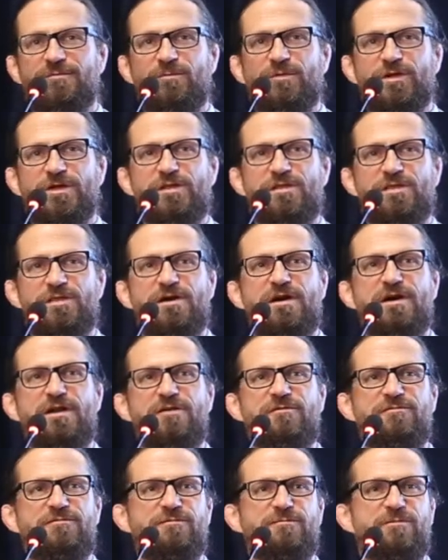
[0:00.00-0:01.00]
When you thought
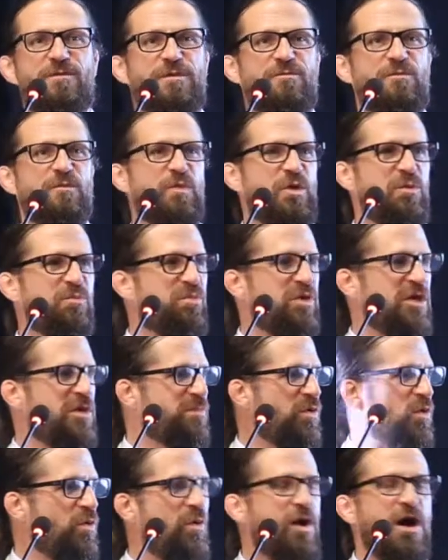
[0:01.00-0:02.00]
of when
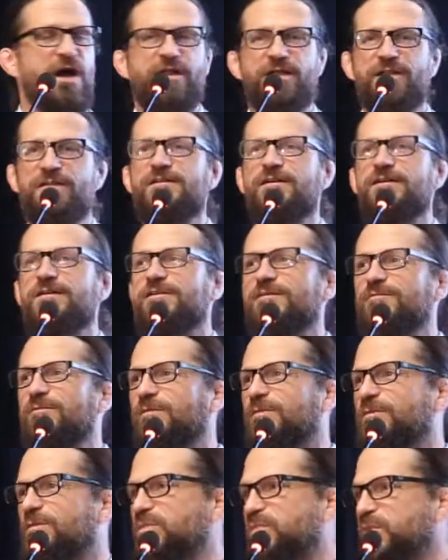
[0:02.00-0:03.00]
people wanted
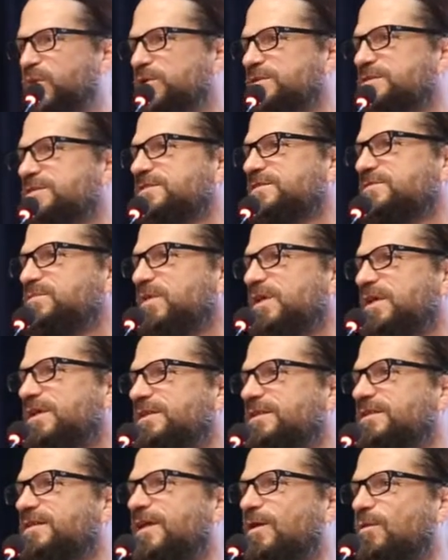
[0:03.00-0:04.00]
to purchase
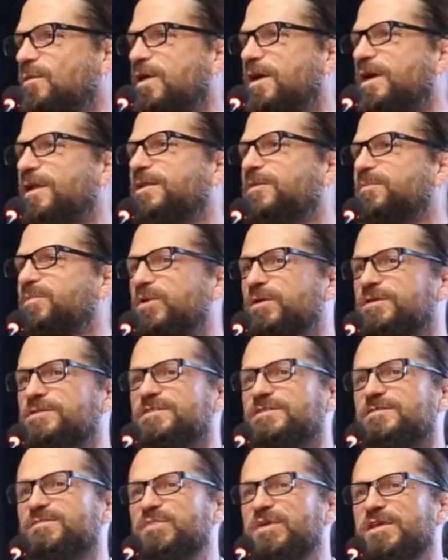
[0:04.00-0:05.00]
meat, they wanted to
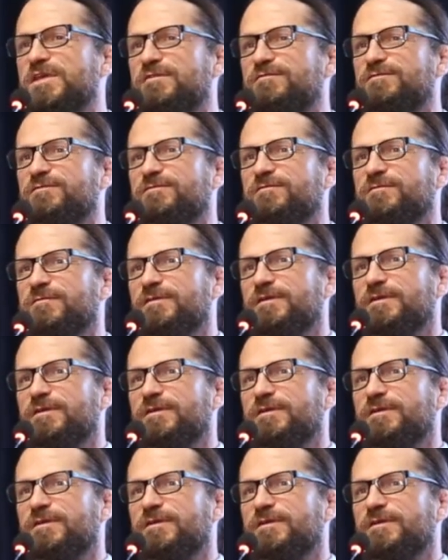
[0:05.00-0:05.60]
purchase beef.